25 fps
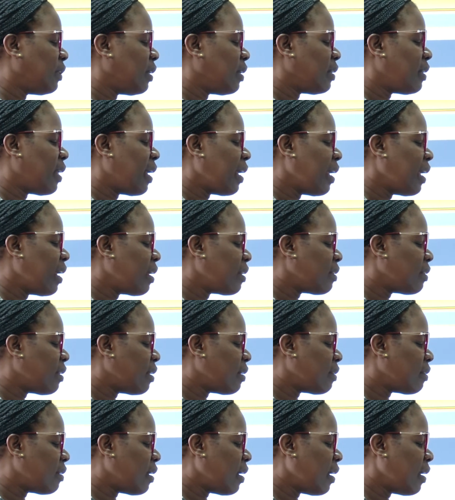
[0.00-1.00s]

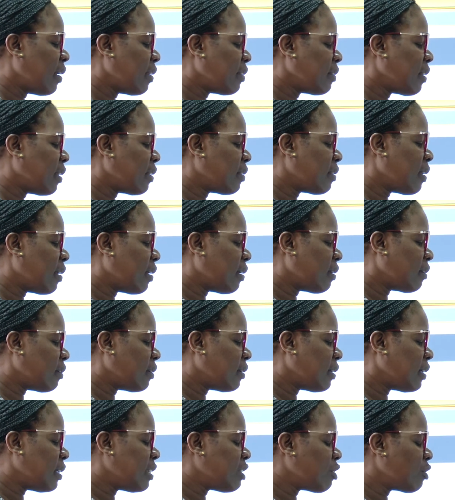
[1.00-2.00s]

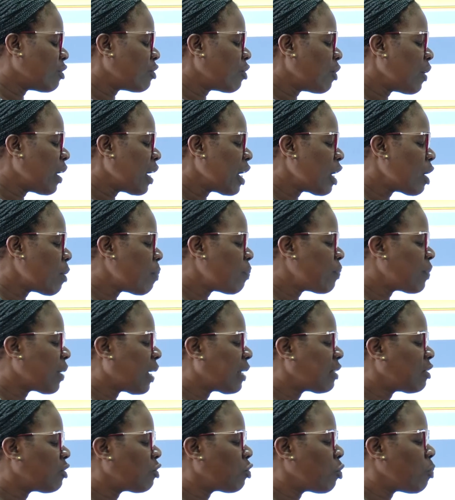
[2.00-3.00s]
It also helps
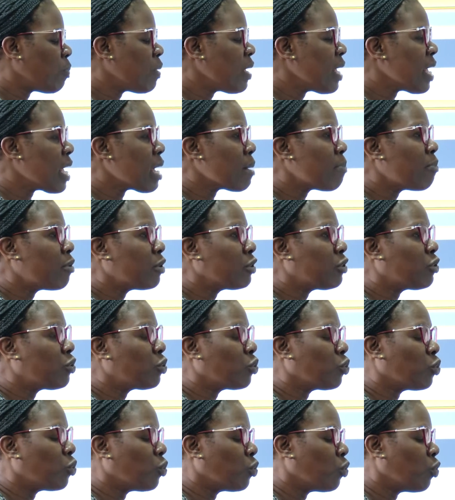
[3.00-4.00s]
us to be able
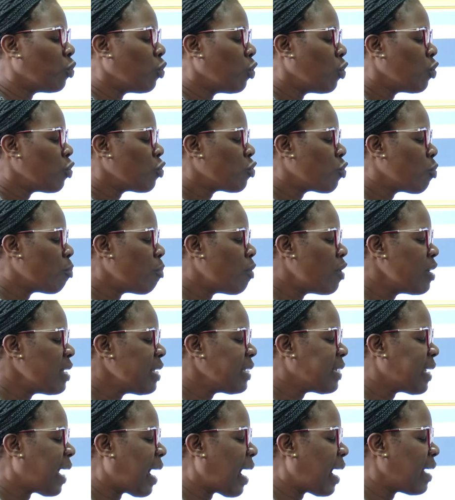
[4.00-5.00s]
to
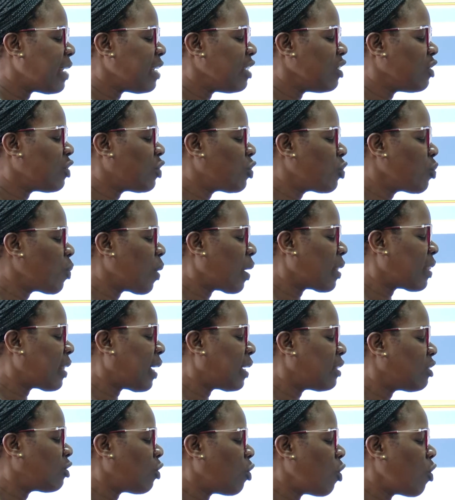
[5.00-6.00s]
monitor and ensure
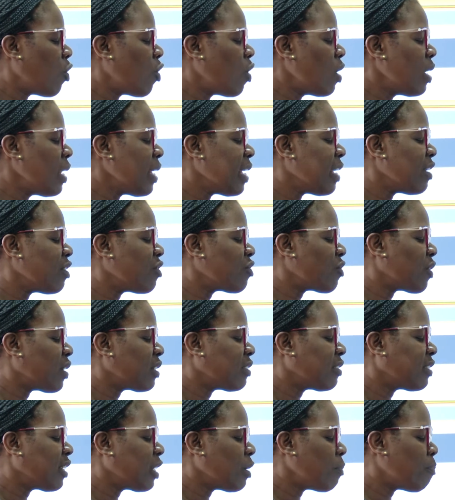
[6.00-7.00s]
that all
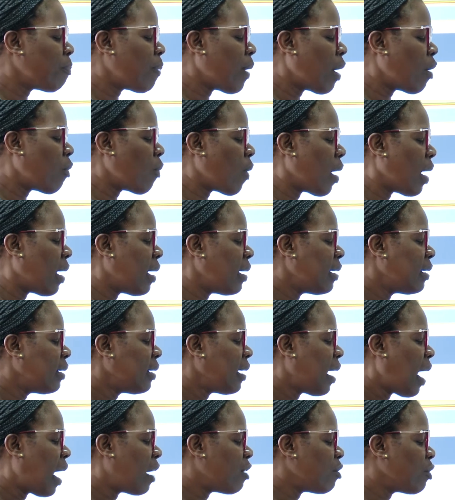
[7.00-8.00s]
entrusted power
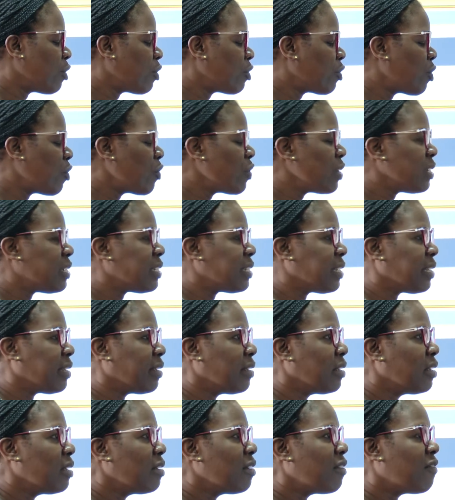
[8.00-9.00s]
and authority
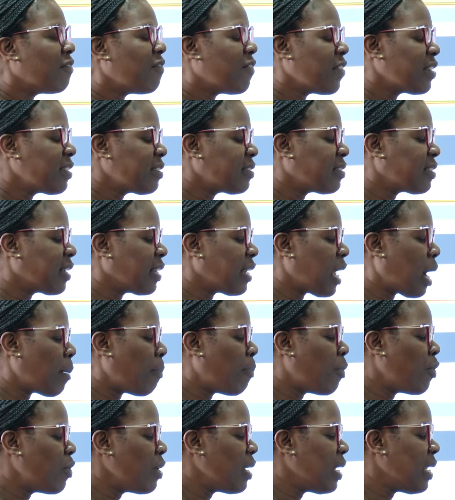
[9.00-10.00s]
vested
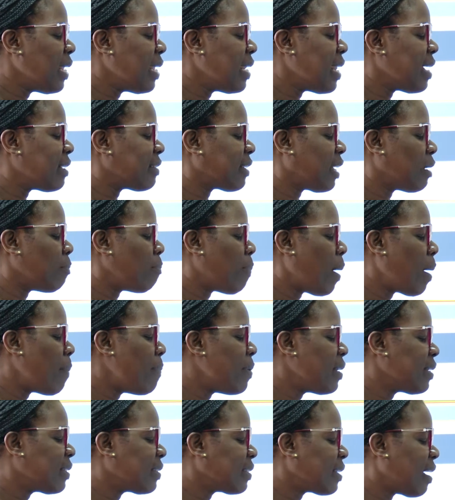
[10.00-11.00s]
upon leaders and
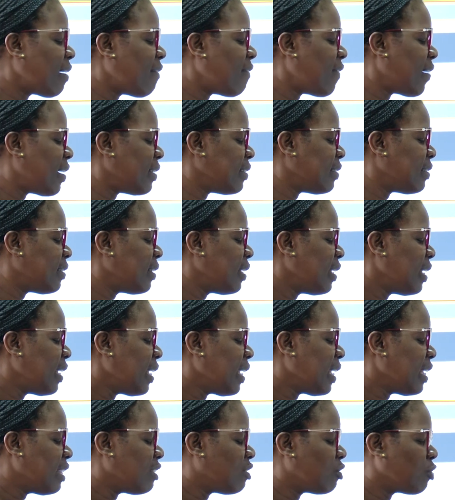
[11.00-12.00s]
public servants
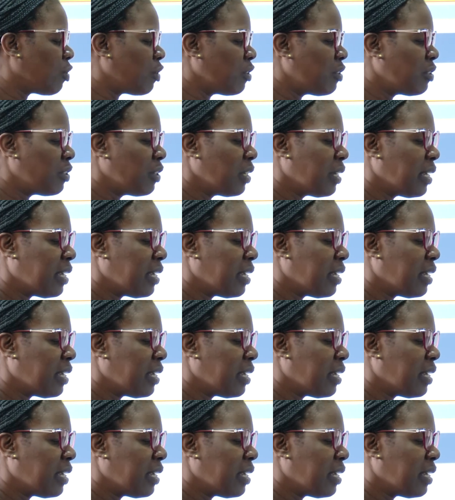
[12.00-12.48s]
is not